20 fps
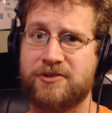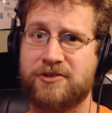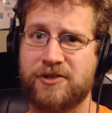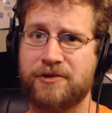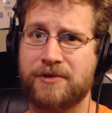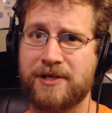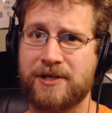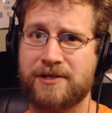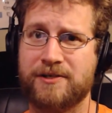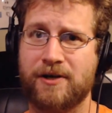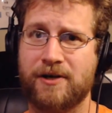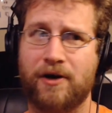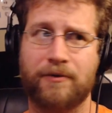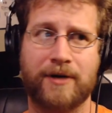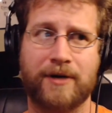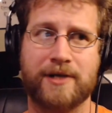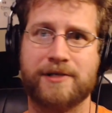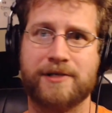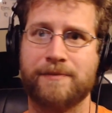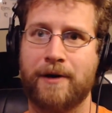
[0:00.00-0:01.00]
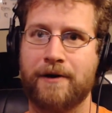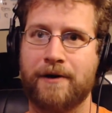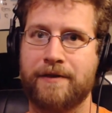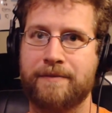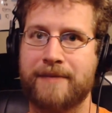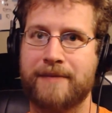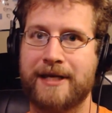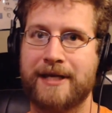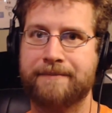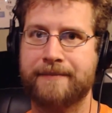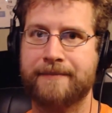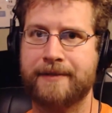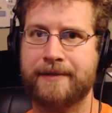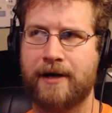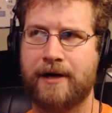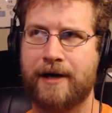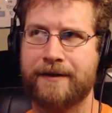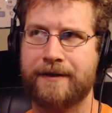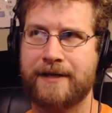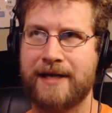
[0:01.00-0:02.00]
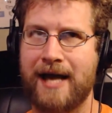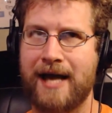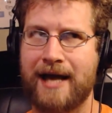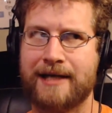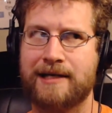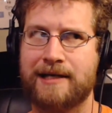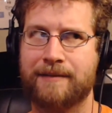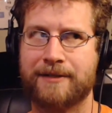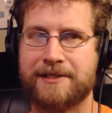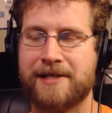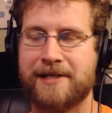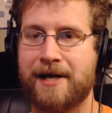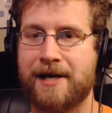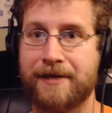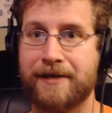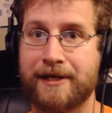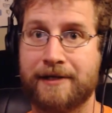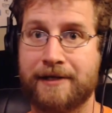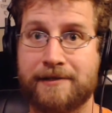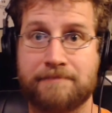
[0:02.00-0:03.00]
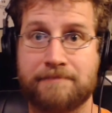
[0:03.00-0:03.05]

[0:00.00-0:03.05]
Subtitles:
so he's already smarter than me on the academic side of things.